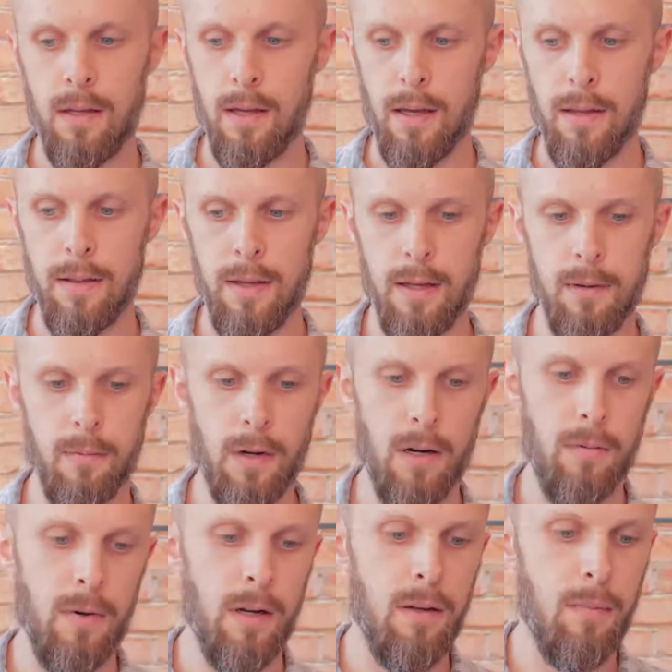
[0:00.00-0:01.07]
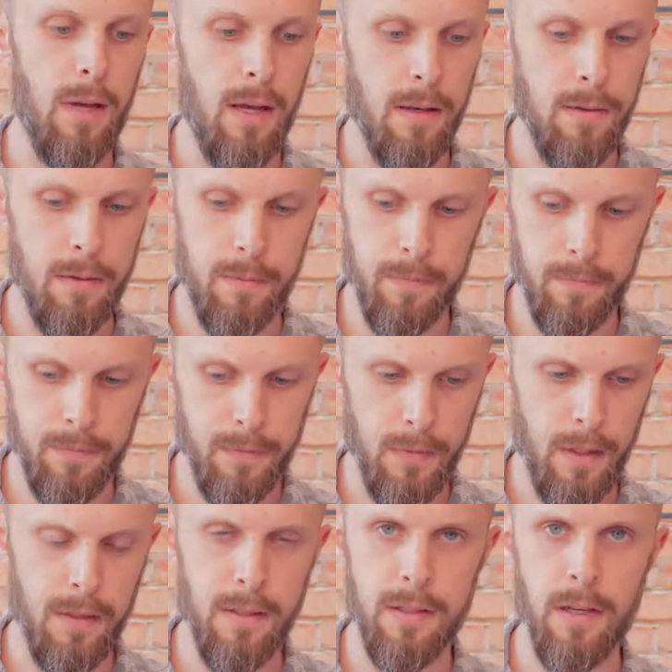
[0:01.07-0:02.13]
and then what I recommend,
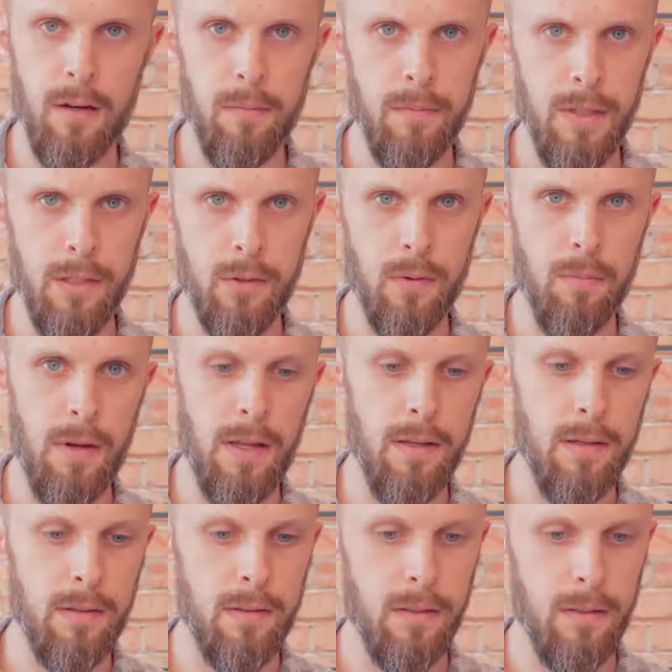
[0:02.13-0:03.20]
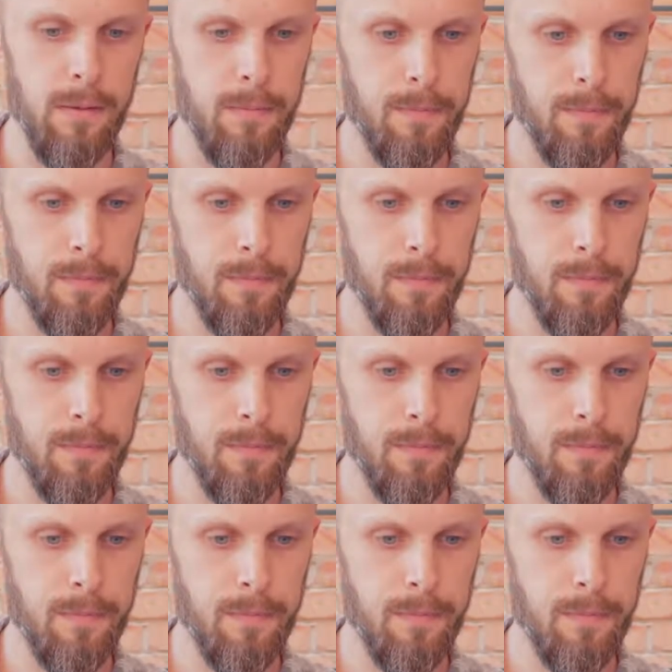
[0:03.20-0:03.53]
and this helped me tremendously,